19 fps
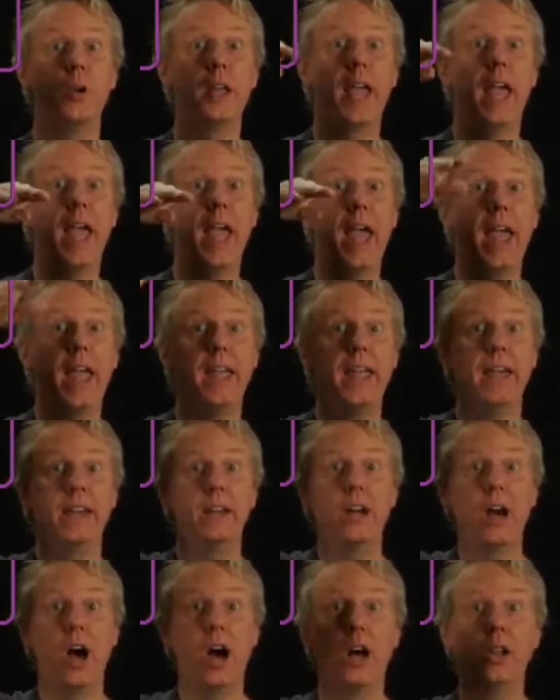K
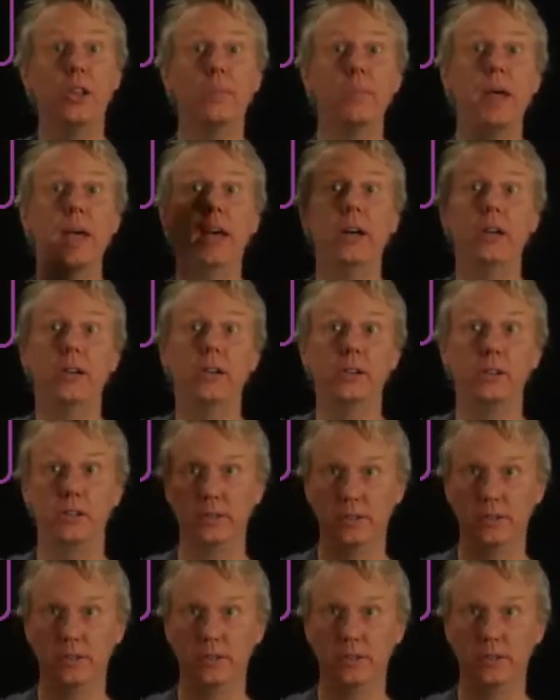and column L.